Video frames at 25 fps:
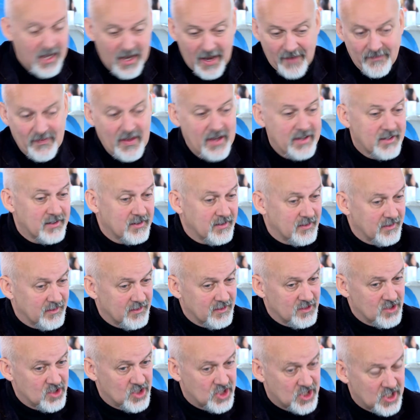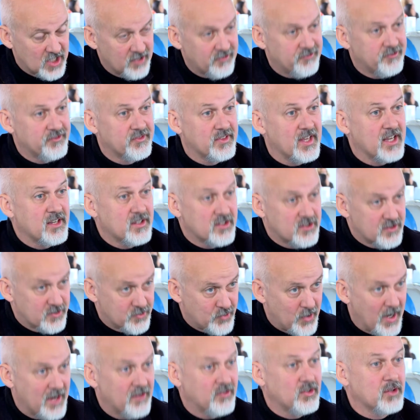And that shift, that
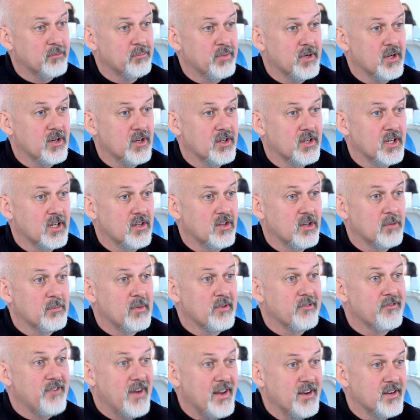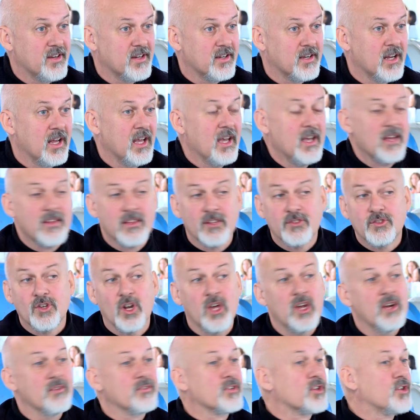transit period needs to be funded. There's a
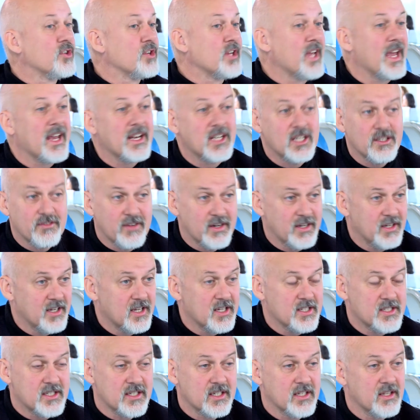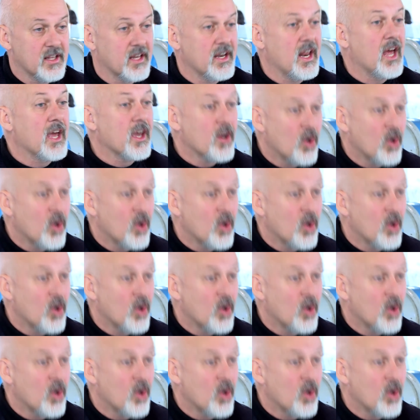lot of creative ideas here that I